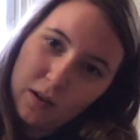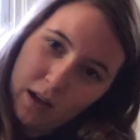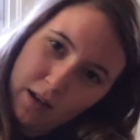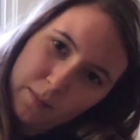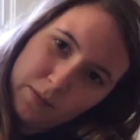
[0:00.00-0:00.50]

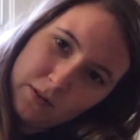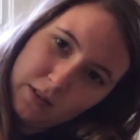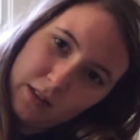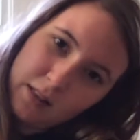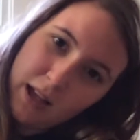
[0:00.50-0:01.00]
up to
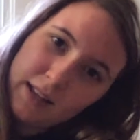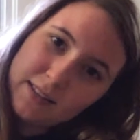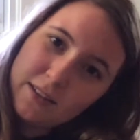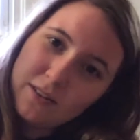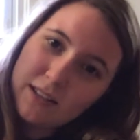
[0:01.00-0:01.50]
the light
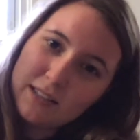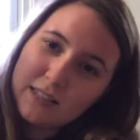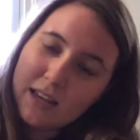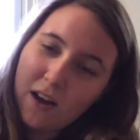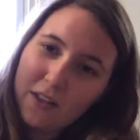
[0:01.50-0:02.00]
so you can
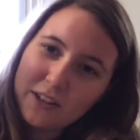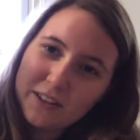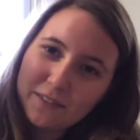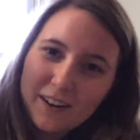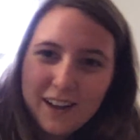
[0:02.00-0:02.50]
see all the
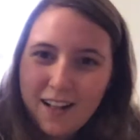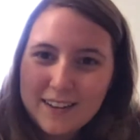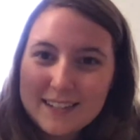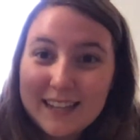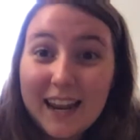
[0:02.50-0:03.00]
different
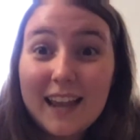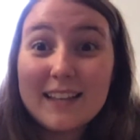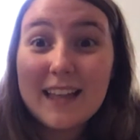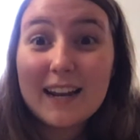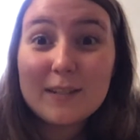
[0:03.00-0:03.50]
colors in it
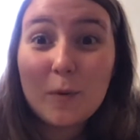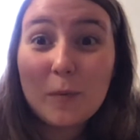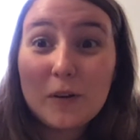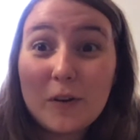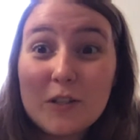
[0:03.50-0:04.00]
and that is what
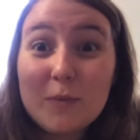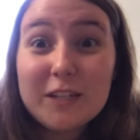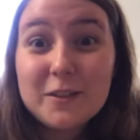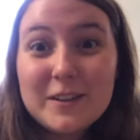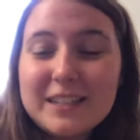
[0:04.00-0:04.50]
we're going to be
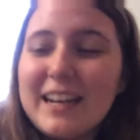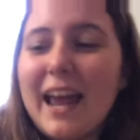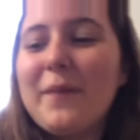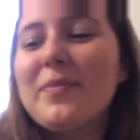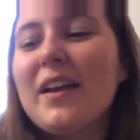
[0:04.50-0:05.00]
doing
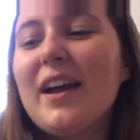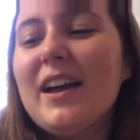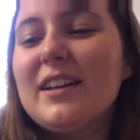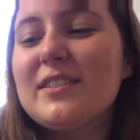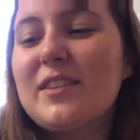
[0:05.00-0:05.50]
today.
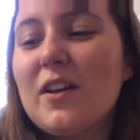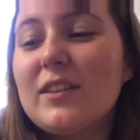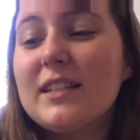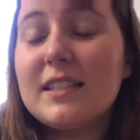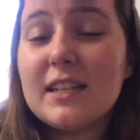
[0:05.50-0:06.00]
So
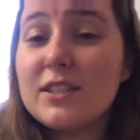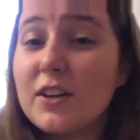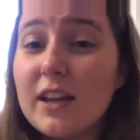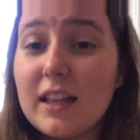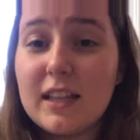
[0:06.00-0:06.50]
let's get
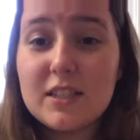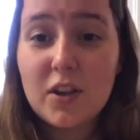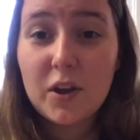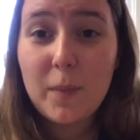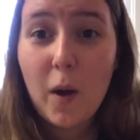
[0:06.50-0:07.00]
started and let's
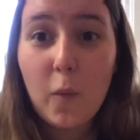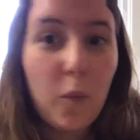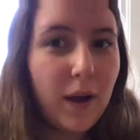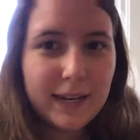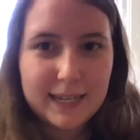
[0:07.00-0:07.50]
talk about
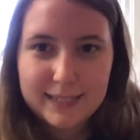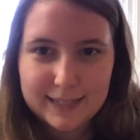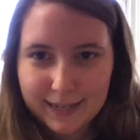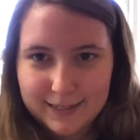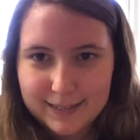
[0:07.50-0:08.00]
what is
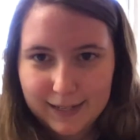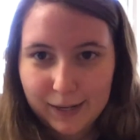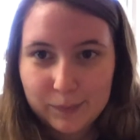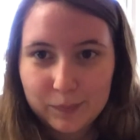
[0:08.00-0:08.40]
density.